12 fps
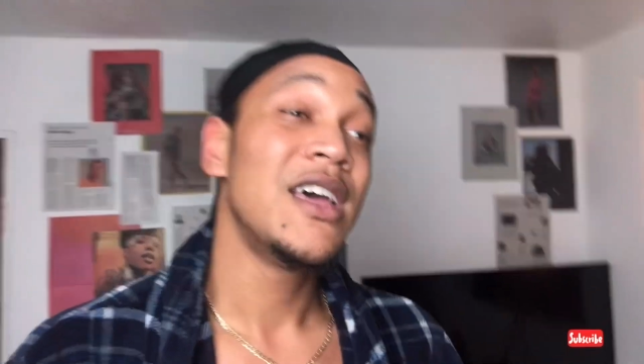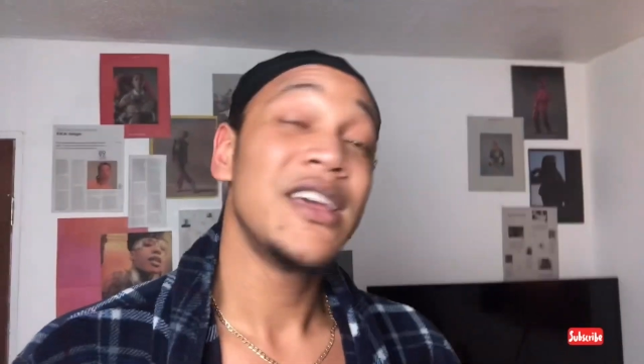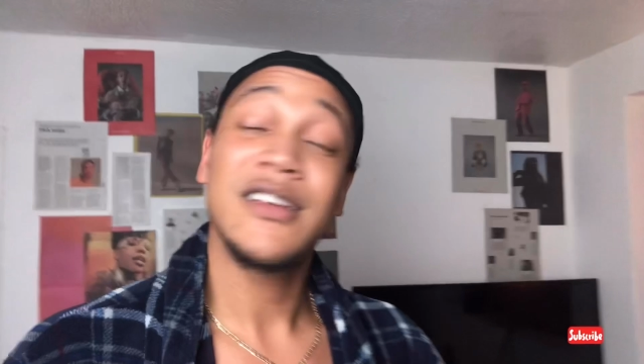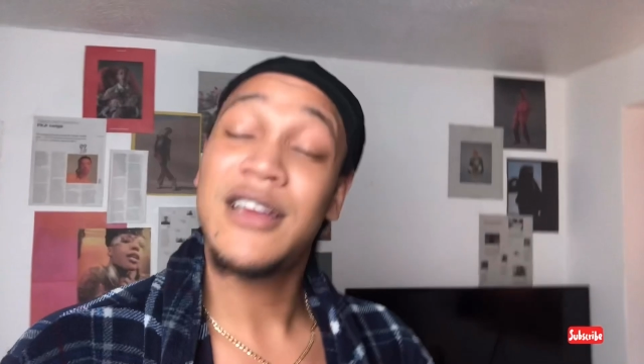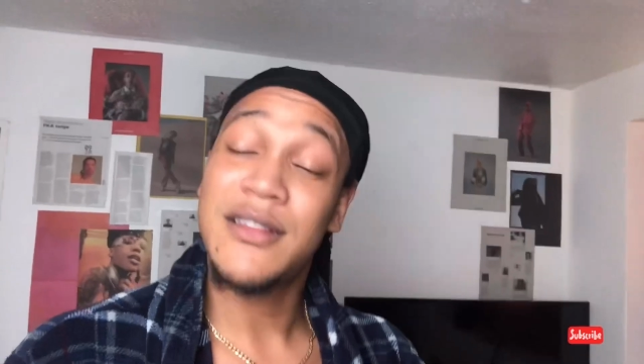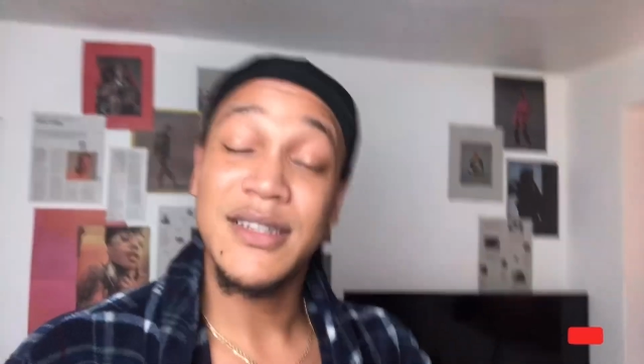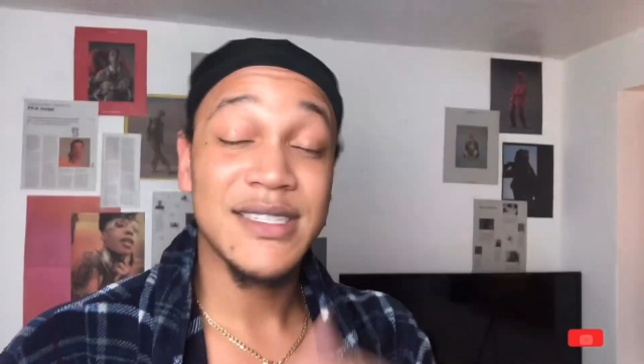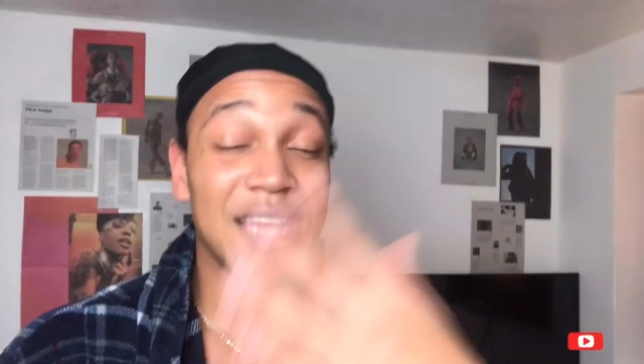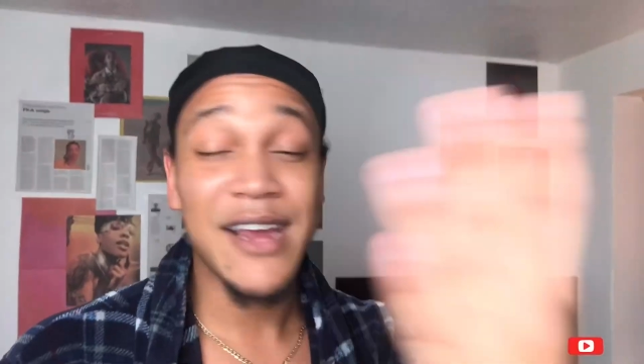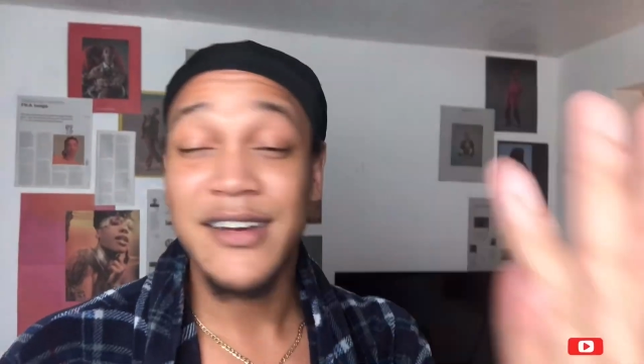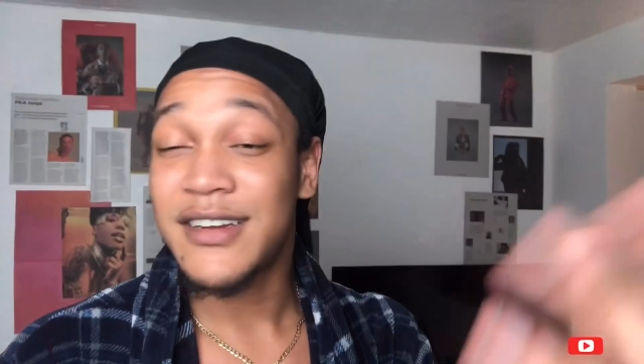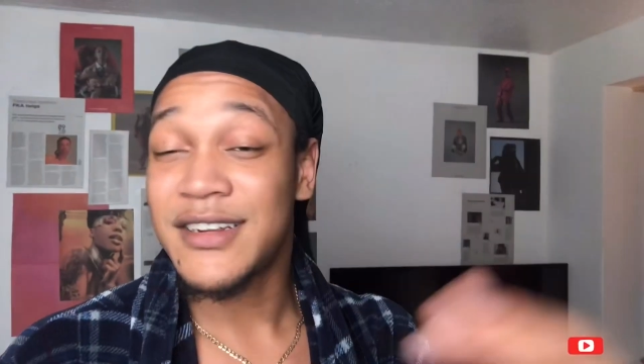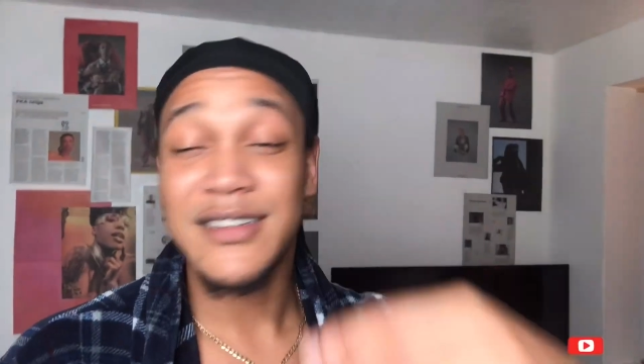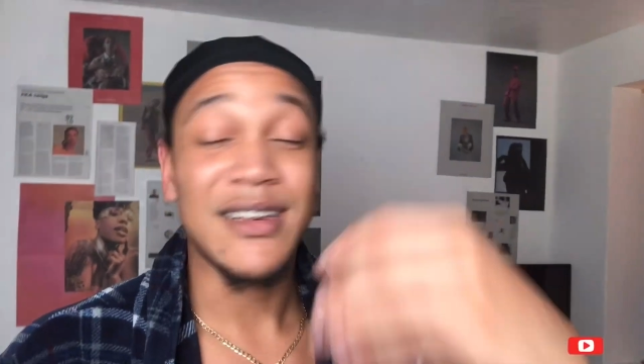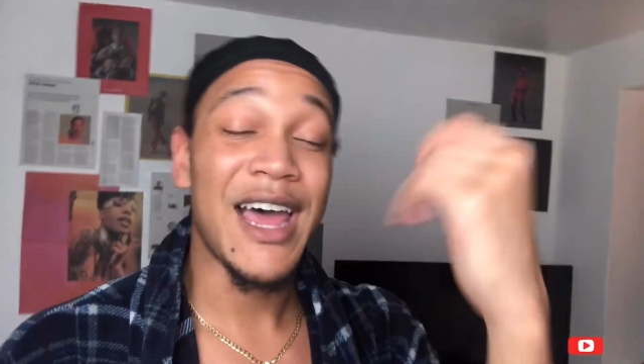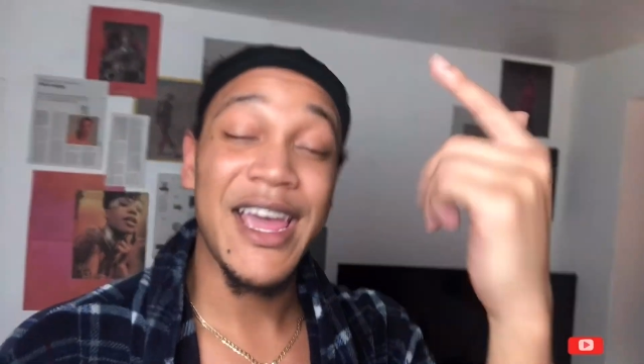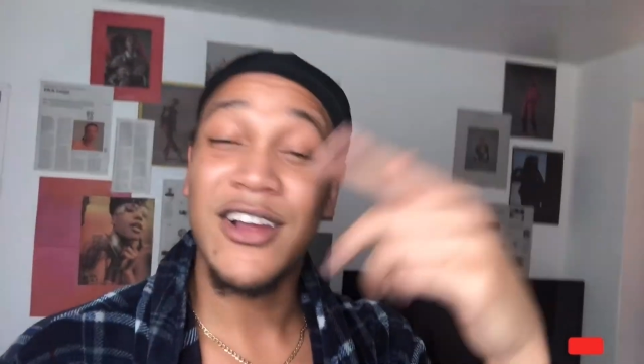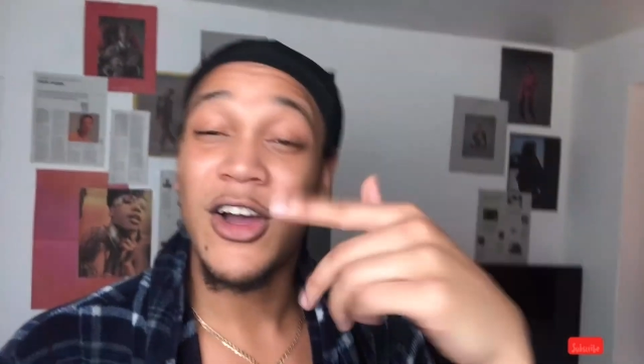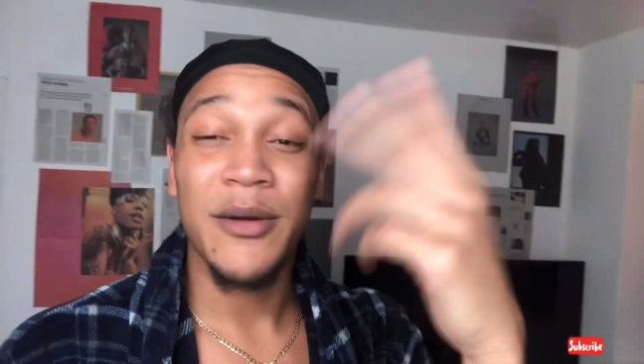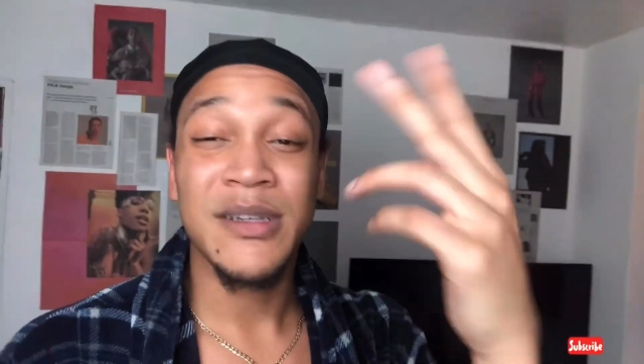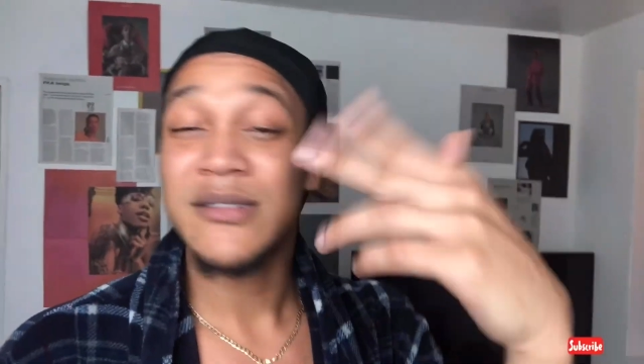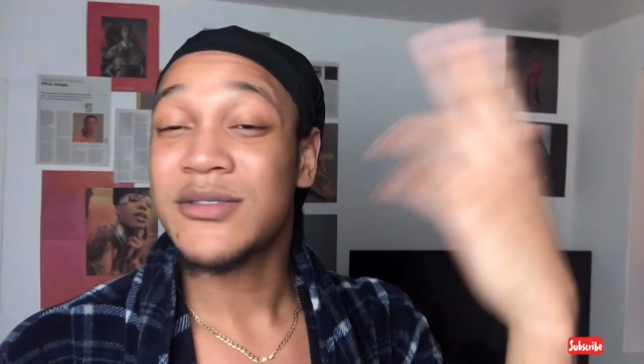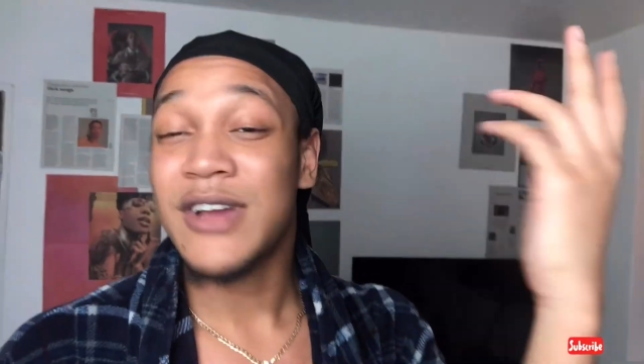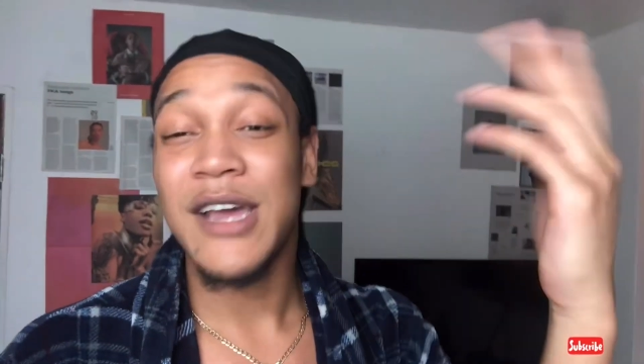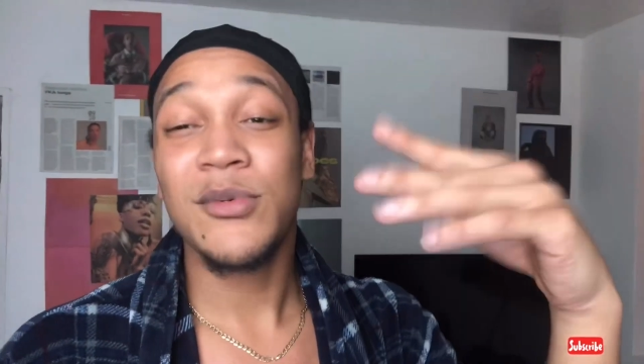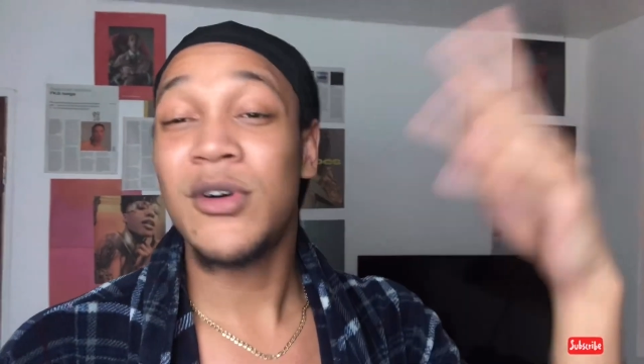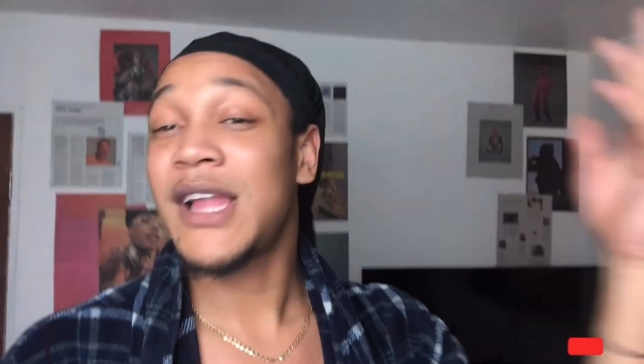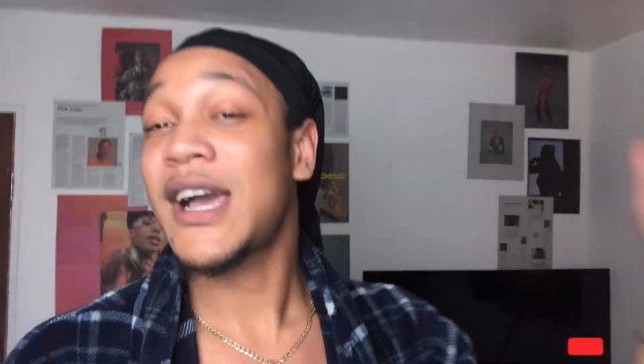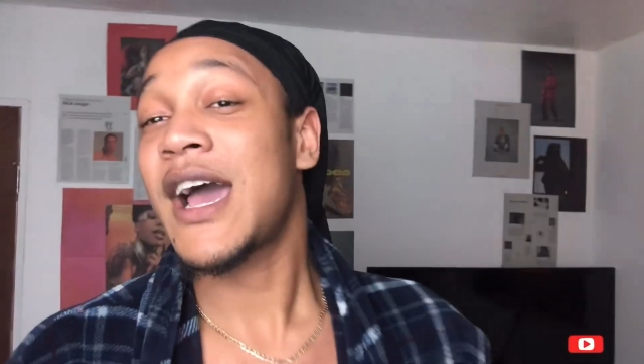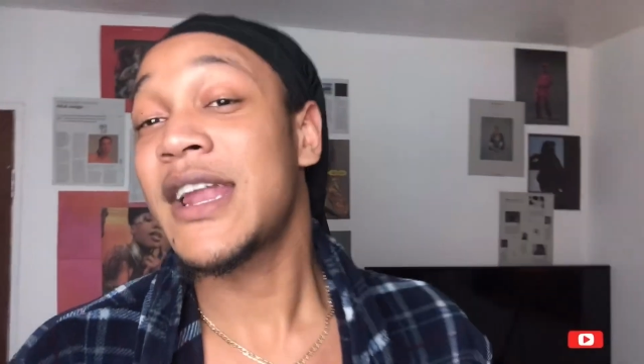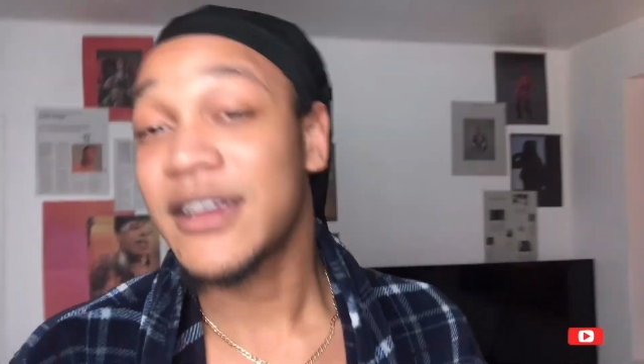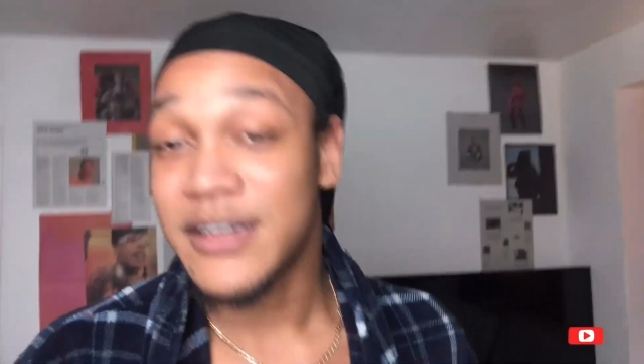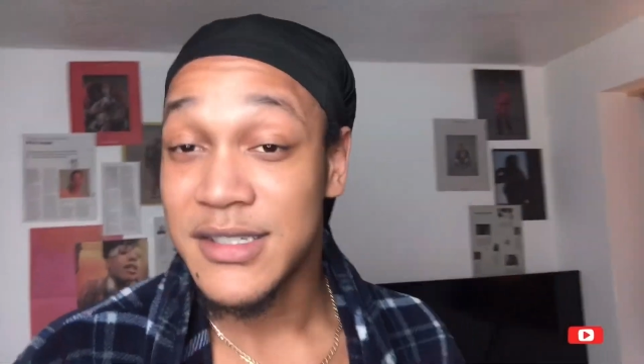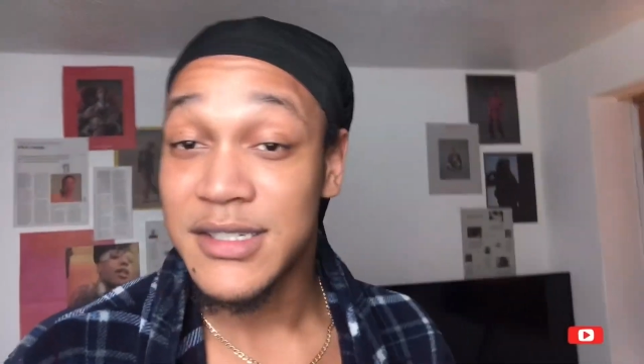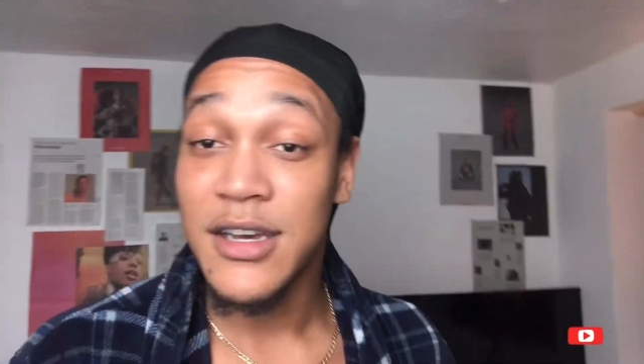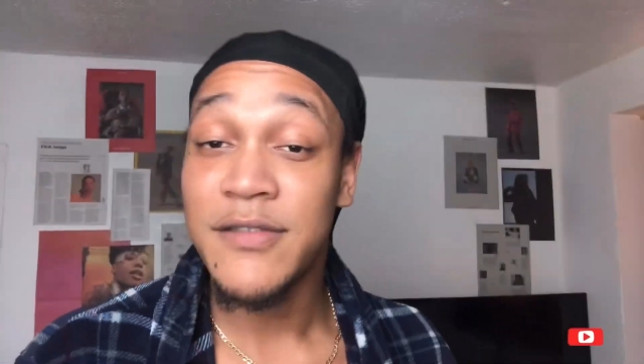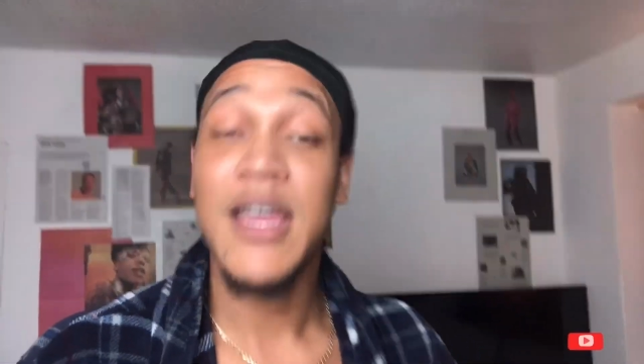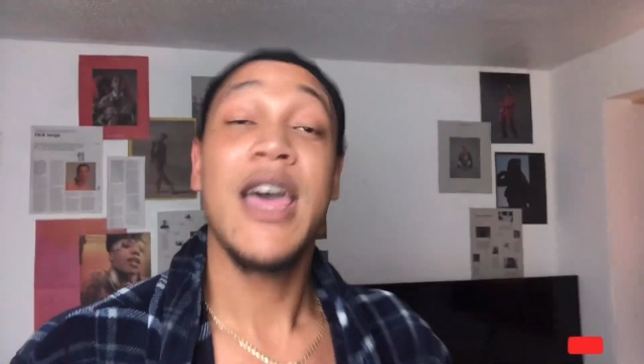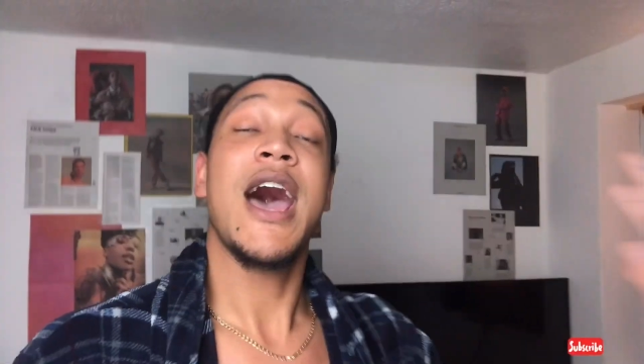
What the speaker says: You know, the standard, like, comment, subscribe, all that kind of good stuff.